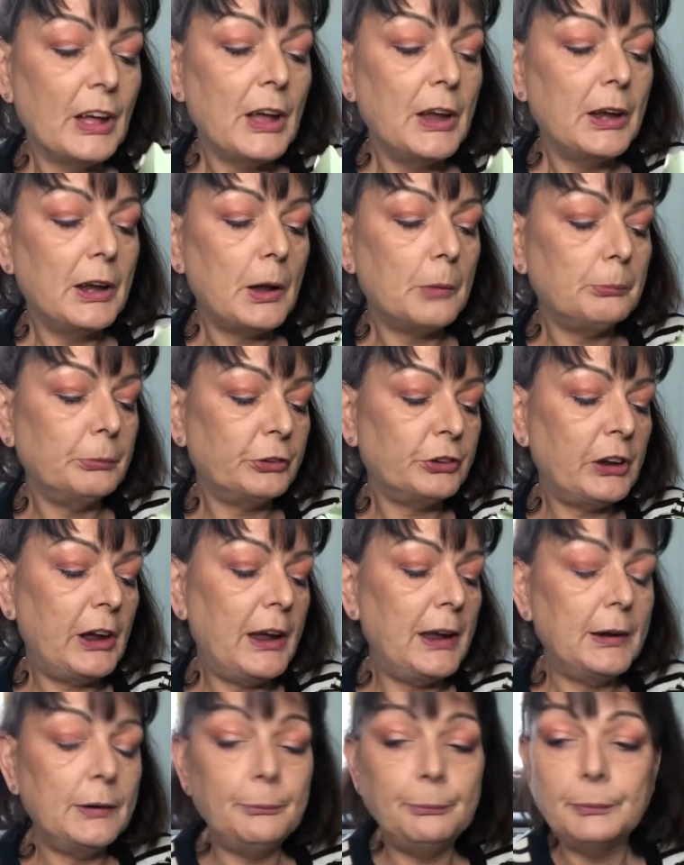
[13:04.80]
Number
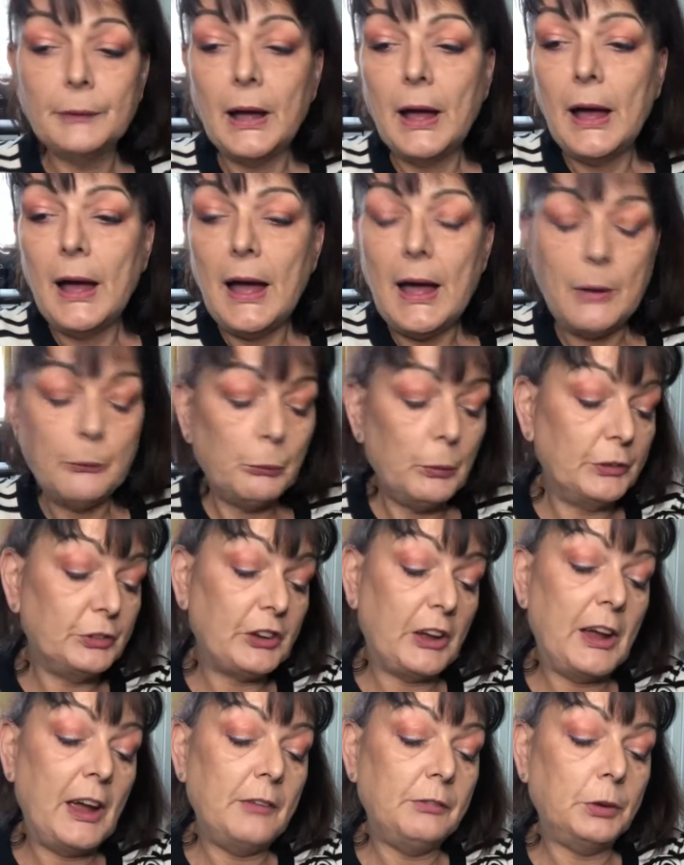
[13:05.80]
10, and it's a
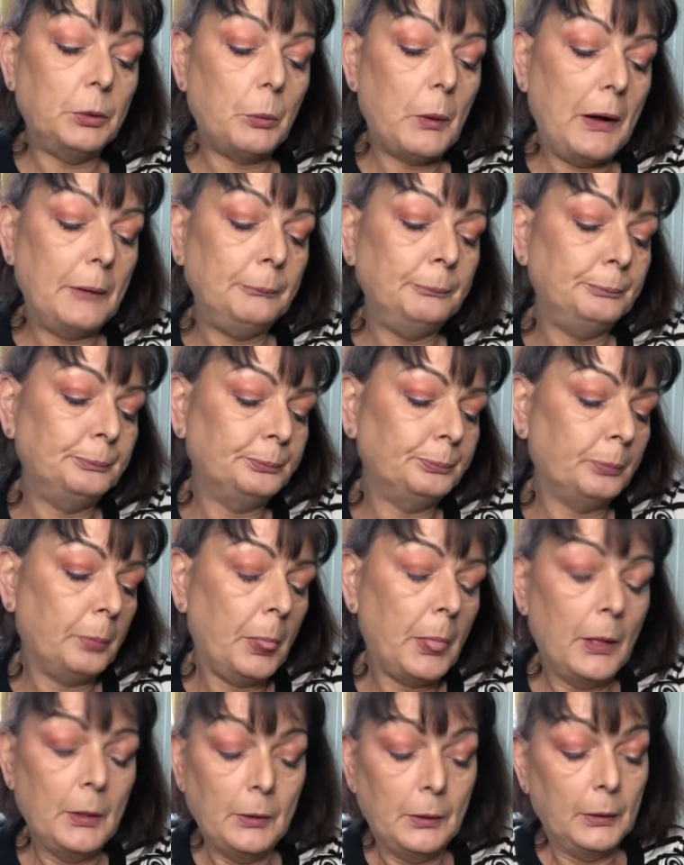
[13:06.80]
heavy one.
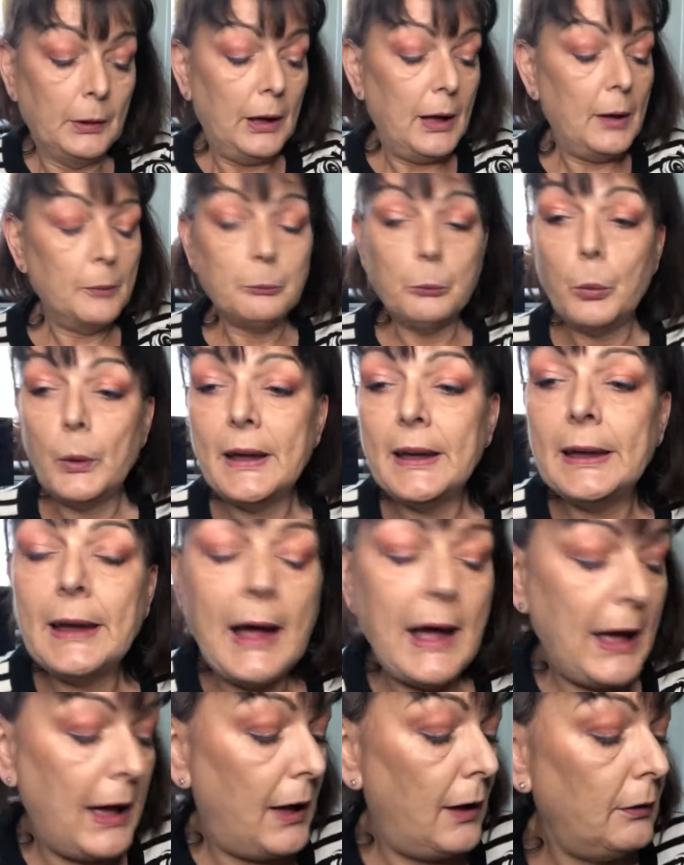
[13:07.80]
And we
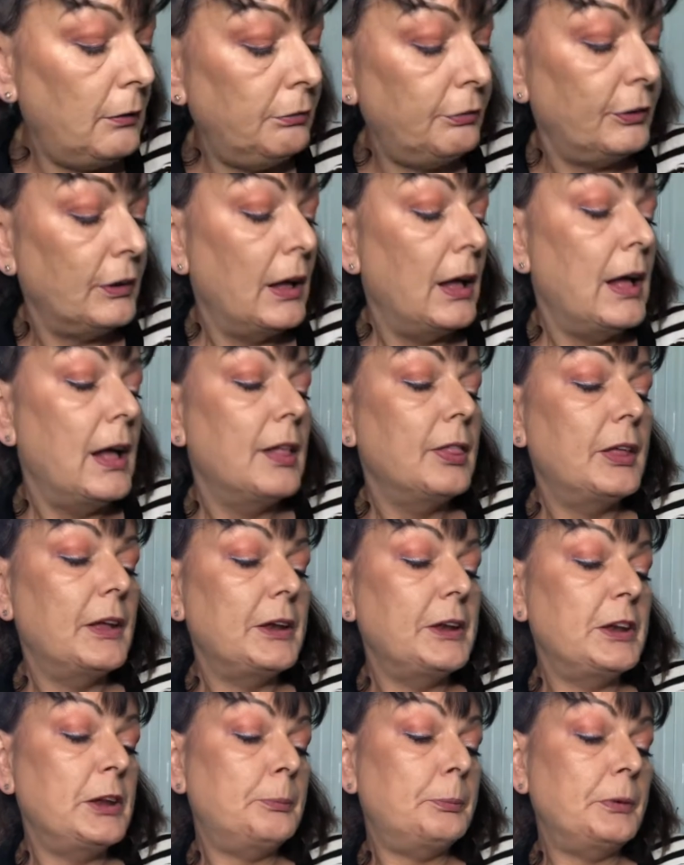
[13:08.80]
have the
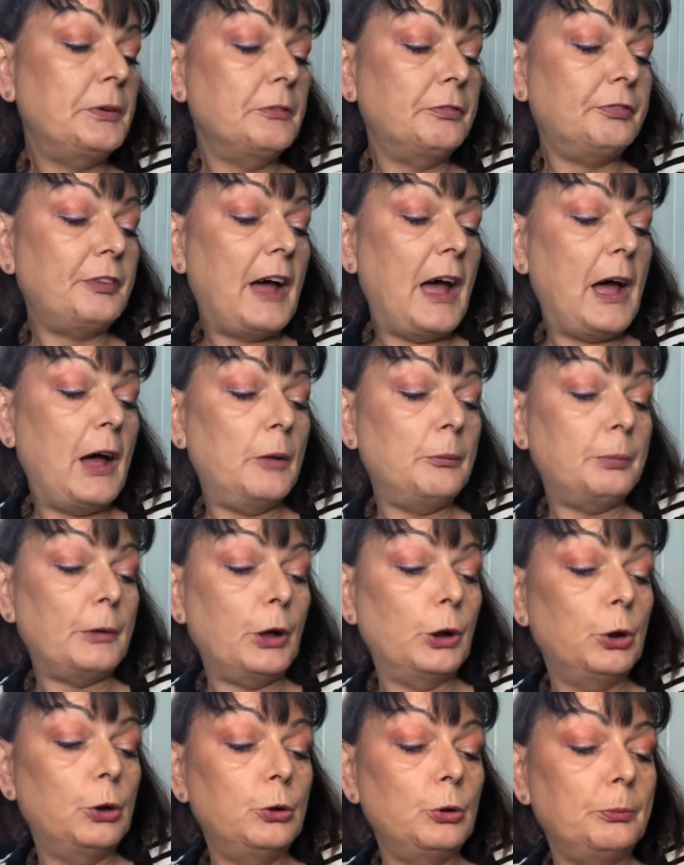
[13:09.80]
Nip and Fab
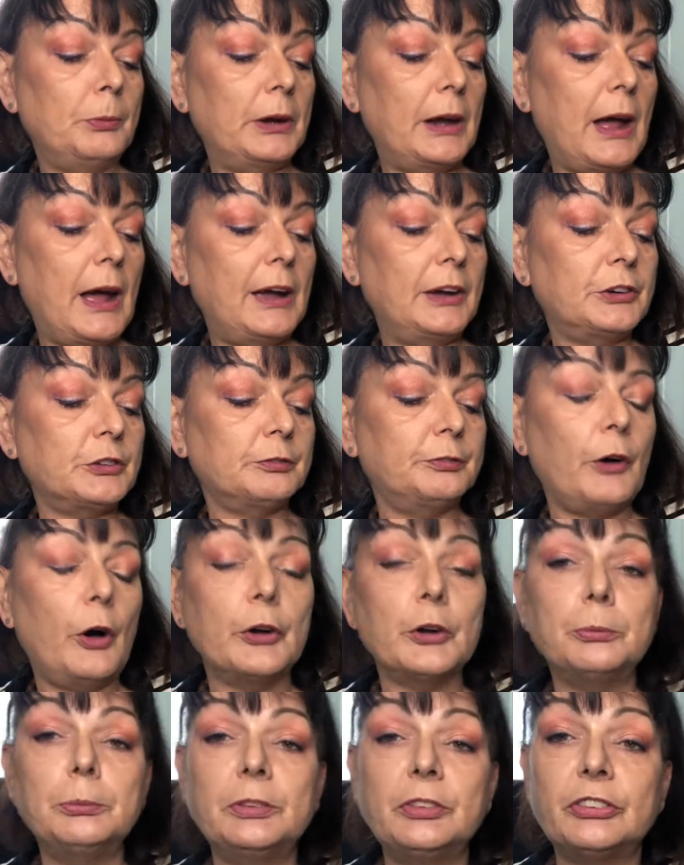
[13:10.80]
Illuminate
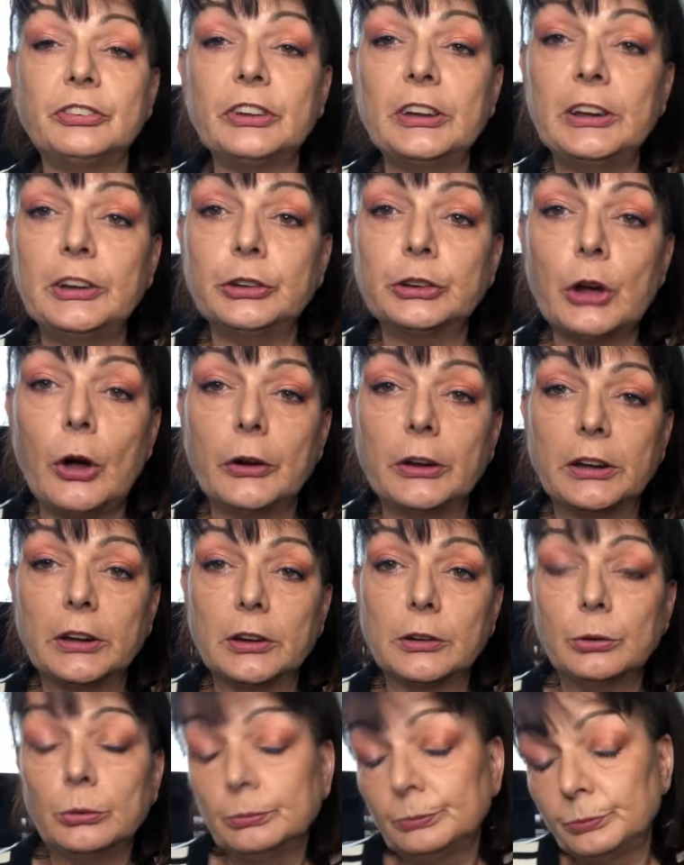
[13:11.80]
Vitamin C Tonic,
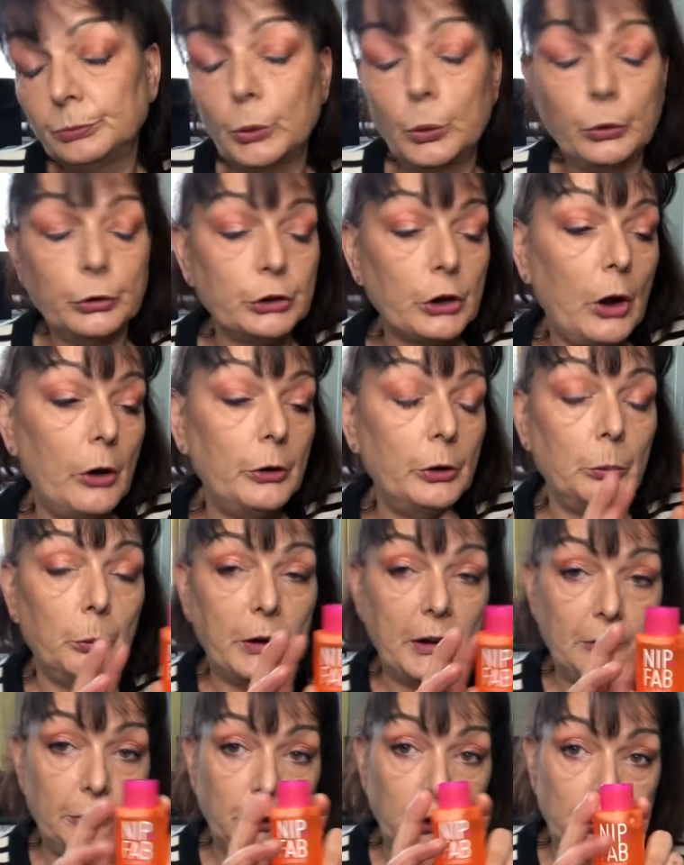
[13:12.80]
or toner,
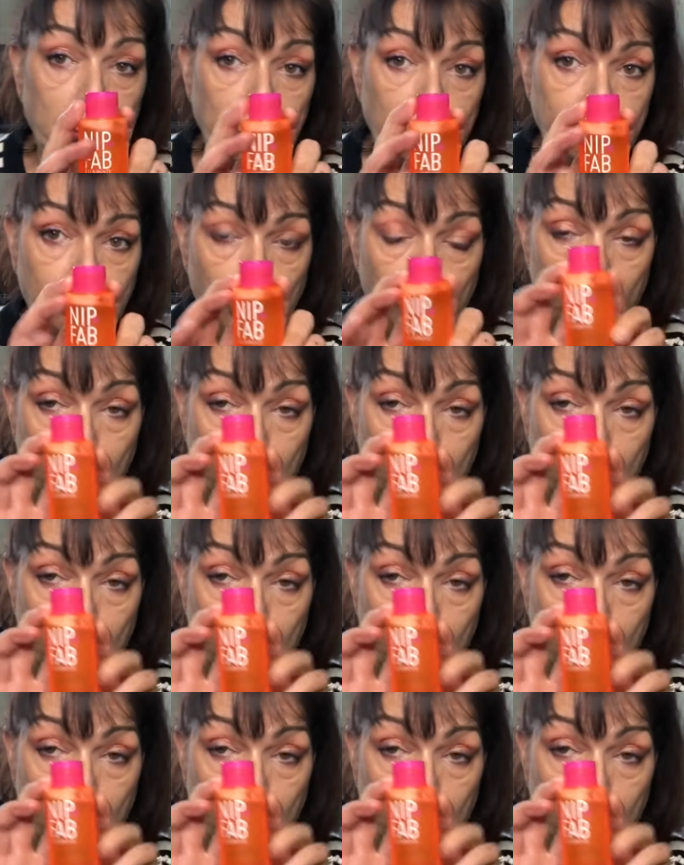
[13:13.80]
whatever you prefer to